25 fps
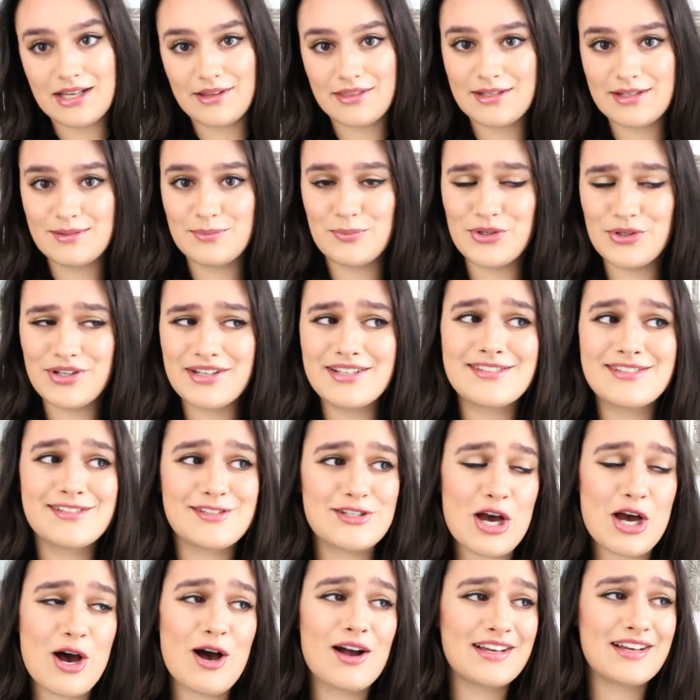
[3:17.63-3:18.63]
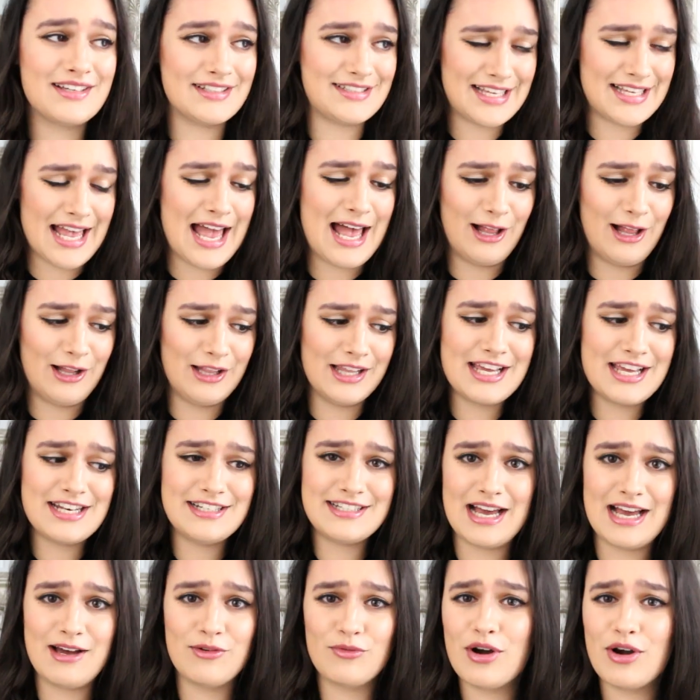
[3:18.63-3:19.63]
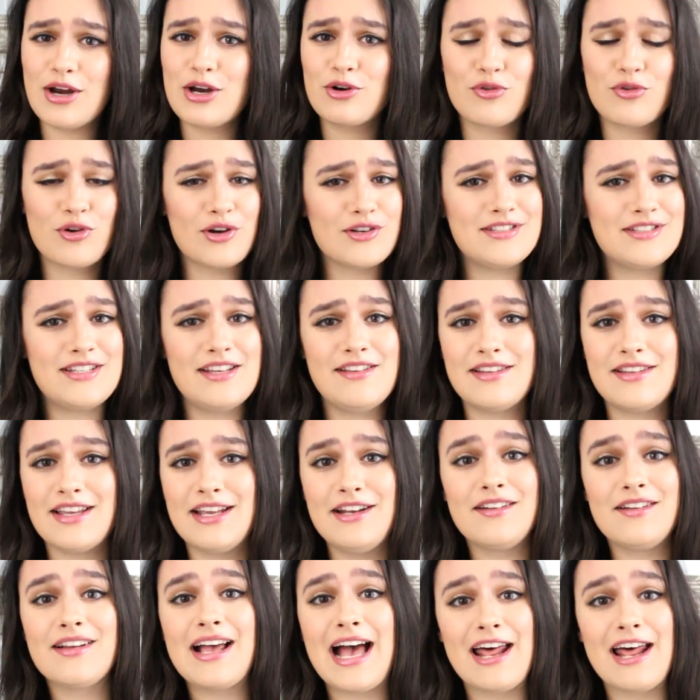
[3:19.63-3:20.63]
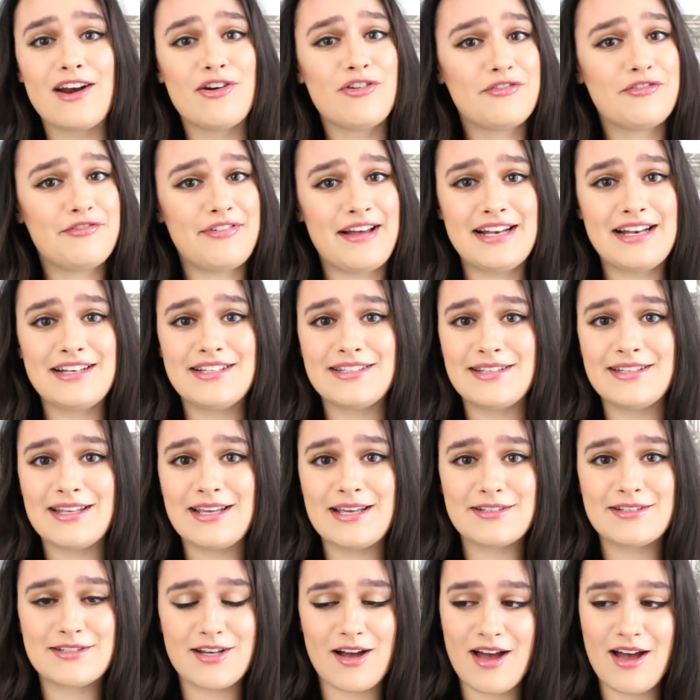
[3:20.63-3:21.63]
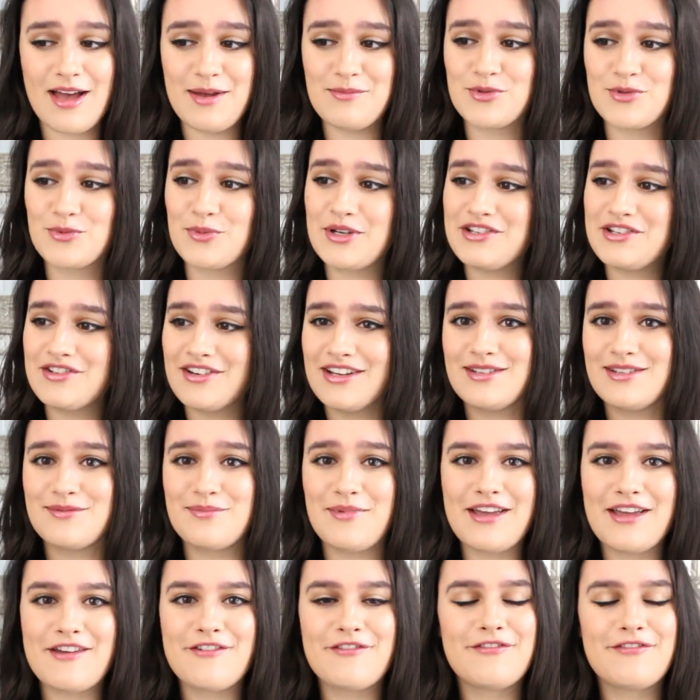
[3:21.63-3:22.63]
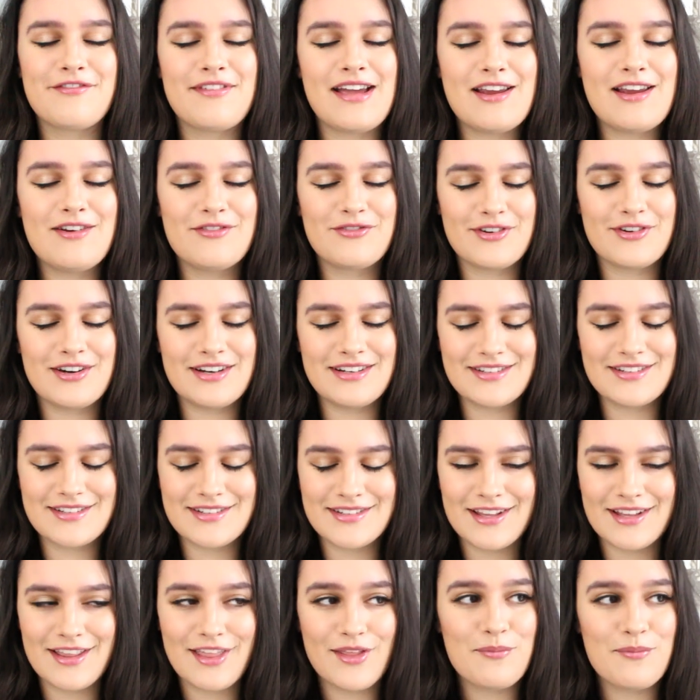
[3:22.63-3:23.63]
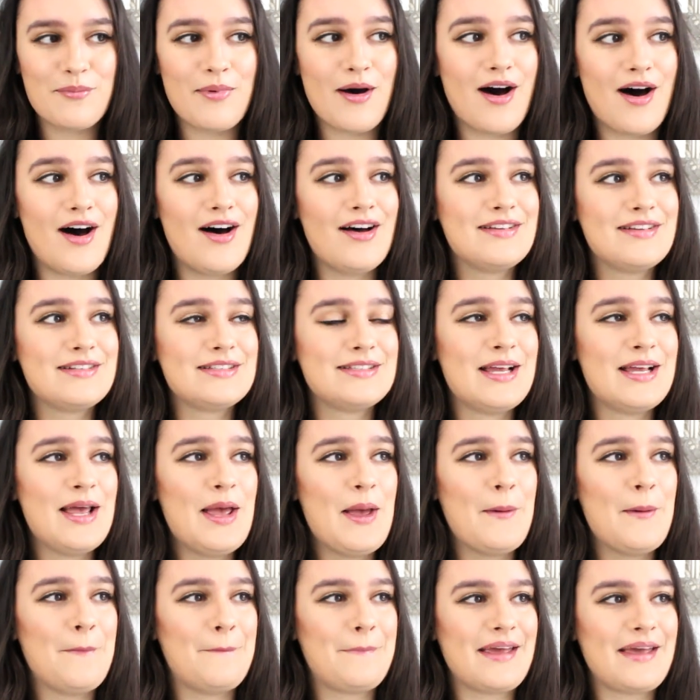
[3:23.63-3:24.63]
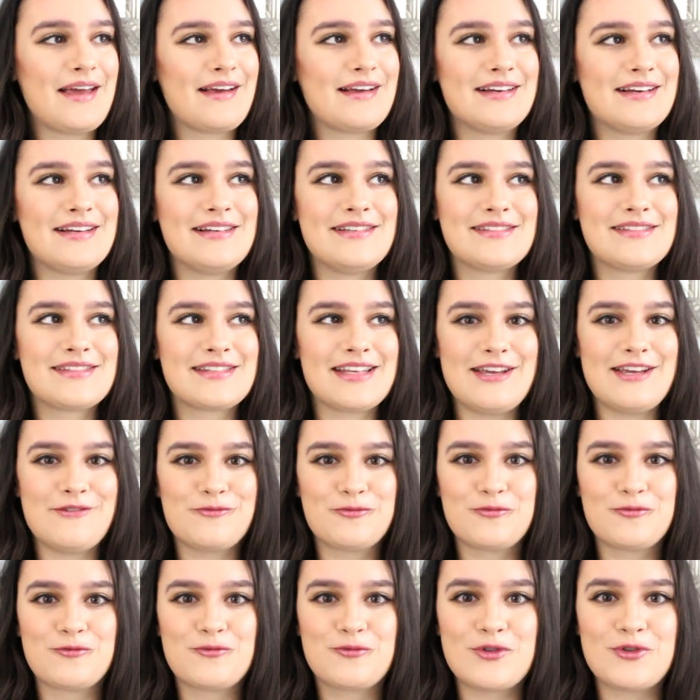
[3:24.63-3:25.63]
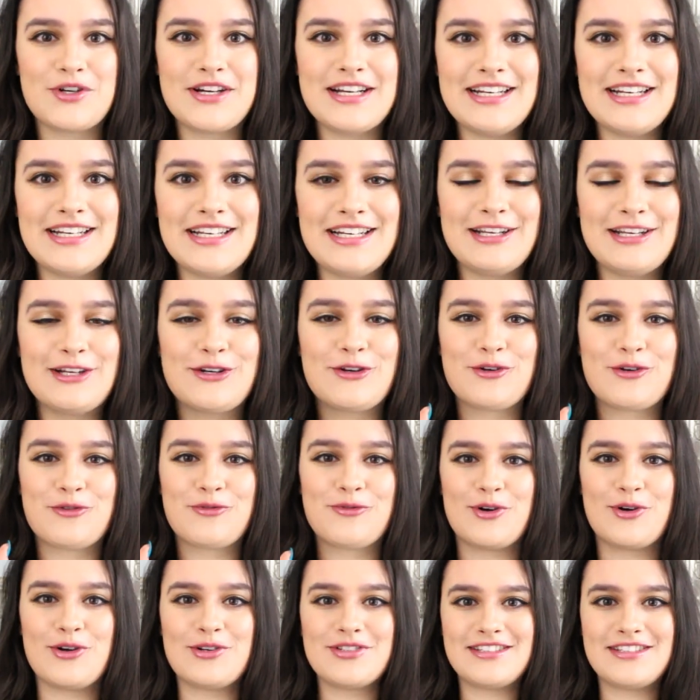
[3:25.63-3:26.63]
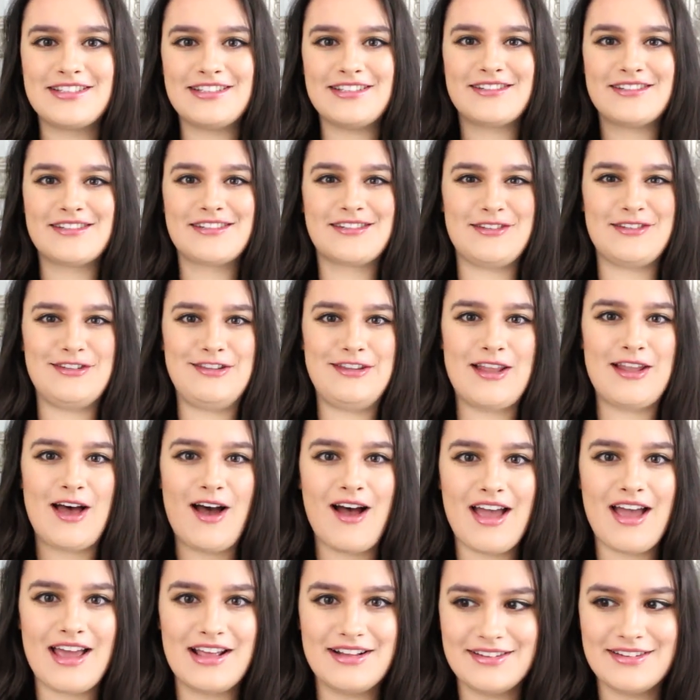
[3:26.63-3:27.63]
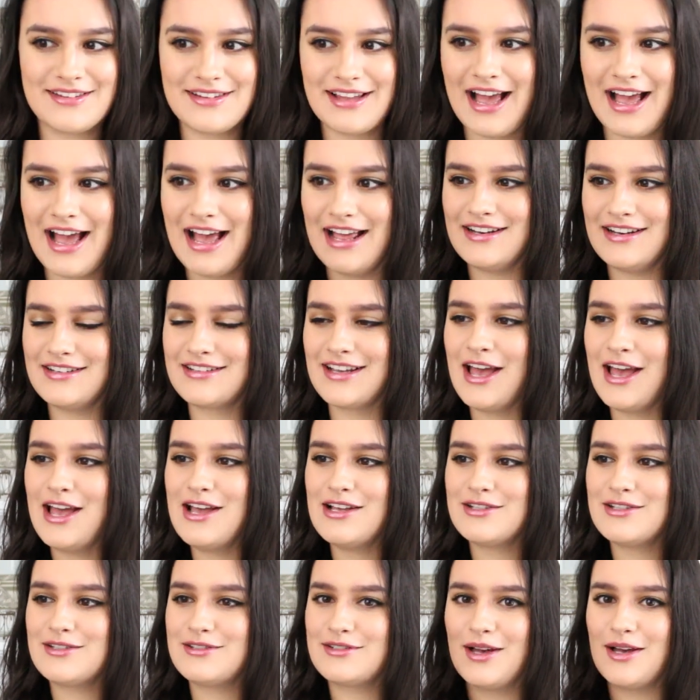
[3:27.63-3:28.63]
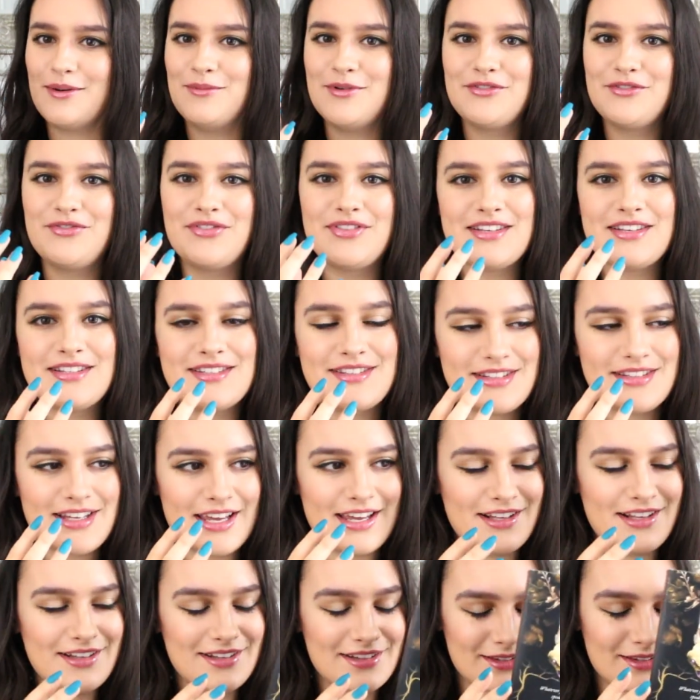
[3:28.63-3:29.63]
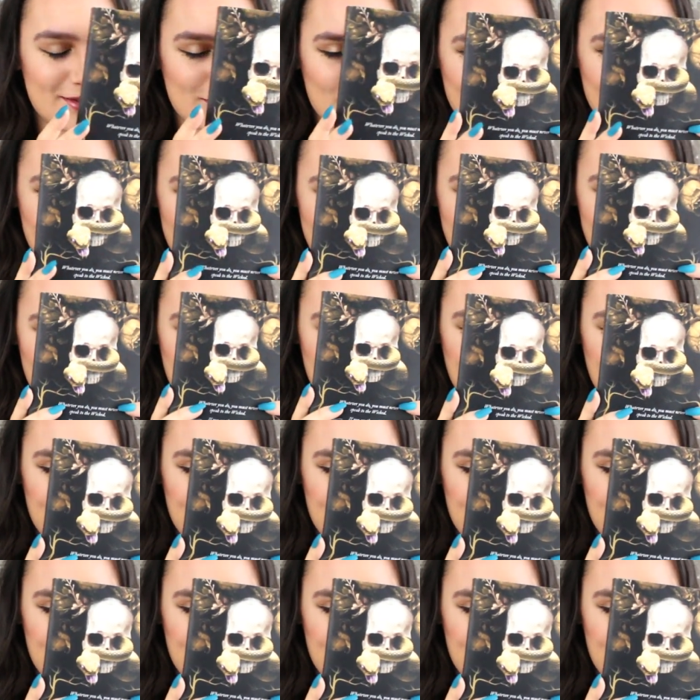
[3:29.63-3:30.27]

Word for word: Now, this book is dark as hell. It downright crosses into adult fantasy at times, which is my favorite part because it really crosses lines and some of the scenes were